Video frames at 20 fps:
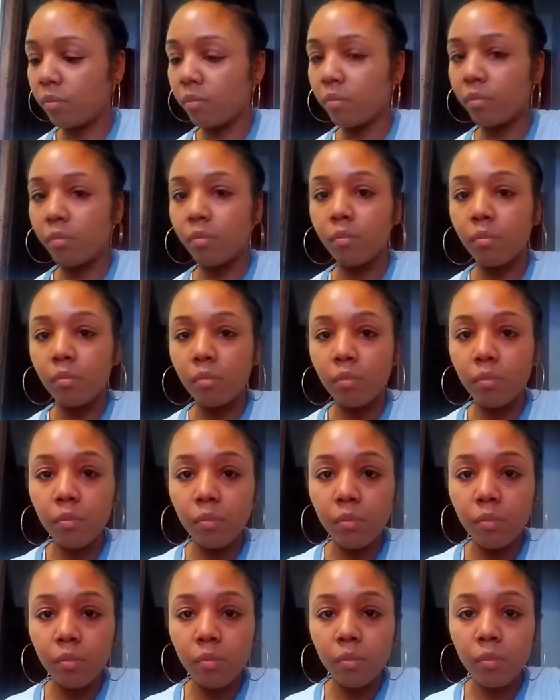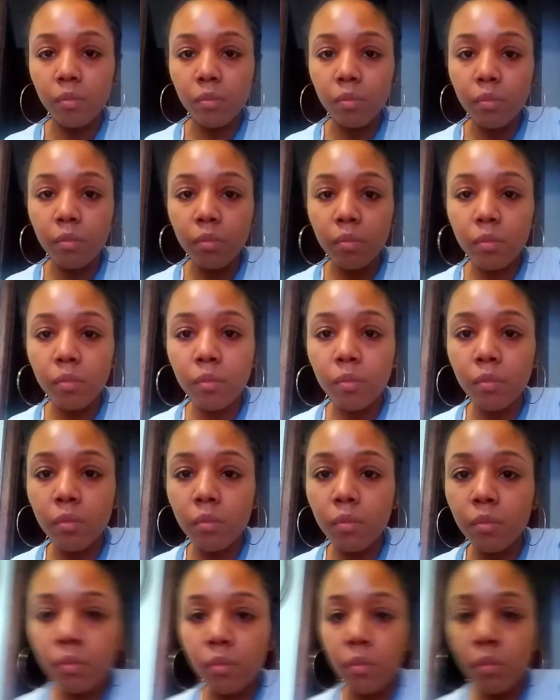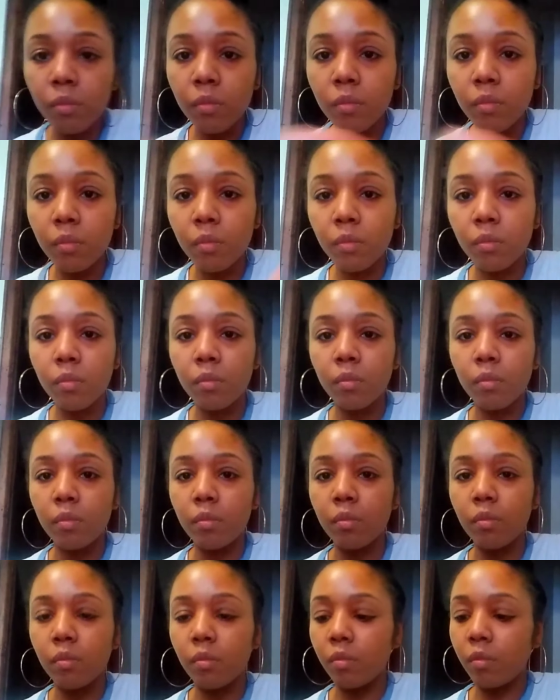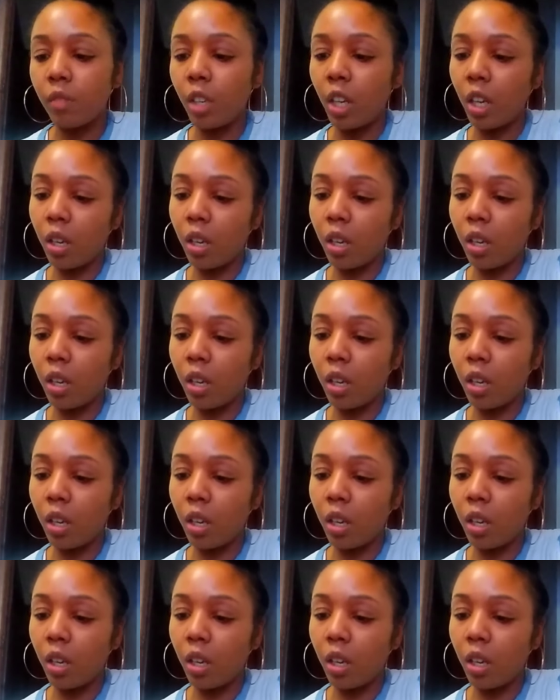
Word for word: Yeah. Somebody had a poverty conscience here.